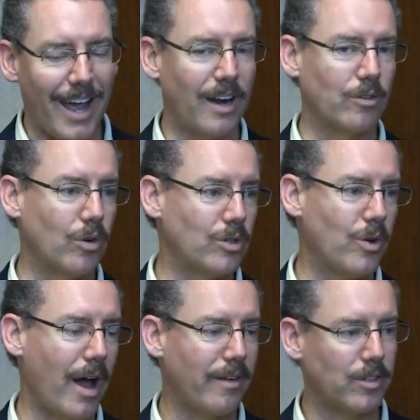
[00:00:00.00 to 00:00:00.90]
And of course, you
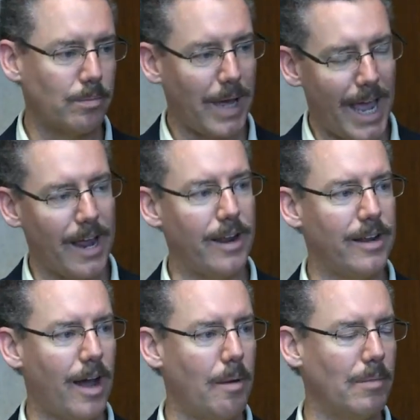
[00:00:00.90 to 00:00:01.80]
have to
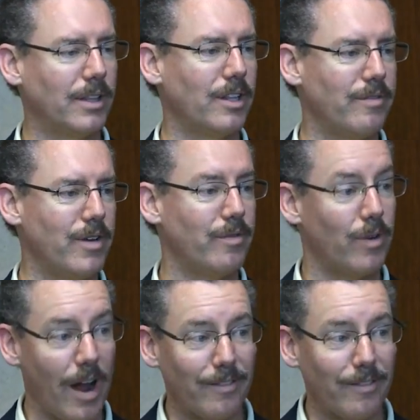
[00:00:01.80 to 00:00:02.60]
pay a monthly fee for